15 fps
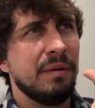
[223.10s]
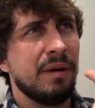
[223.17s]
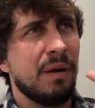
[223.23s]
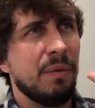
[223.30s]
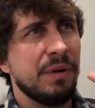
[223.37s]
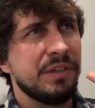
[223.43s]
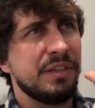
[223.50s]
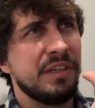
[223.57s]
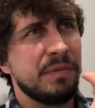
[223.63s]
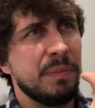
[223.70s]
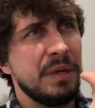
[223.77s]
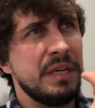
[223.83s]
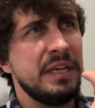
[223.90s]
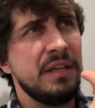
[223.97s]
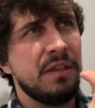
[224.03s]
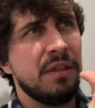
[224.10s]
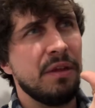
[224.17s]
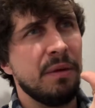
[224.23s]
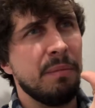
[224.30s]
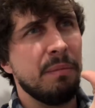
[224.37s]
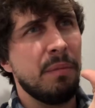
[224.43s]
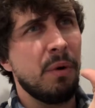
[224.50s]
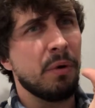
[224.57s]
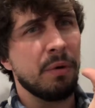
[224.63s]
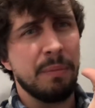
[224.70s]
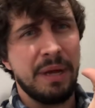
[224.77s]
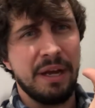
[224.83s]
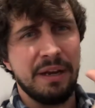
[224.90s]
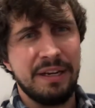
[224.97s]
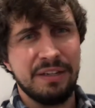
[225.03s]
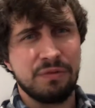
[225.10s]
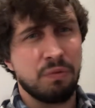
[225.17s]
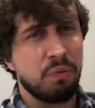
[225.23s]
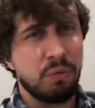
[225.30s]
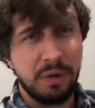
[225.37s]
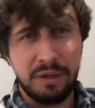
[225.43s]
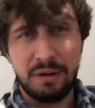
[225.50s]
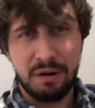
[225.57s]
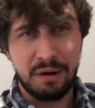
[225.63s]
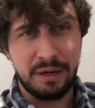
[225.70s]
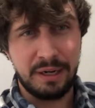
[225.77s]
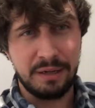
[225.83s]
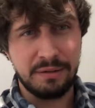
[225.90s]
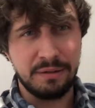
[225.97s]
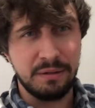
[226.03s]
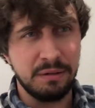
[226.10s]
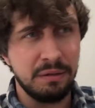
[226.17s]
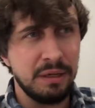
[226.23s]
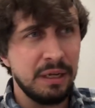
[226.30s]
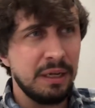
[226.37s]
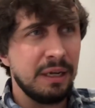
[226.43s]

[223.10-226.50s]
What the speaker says: I want to say it's beneath the motor mount. It's really hard to get to.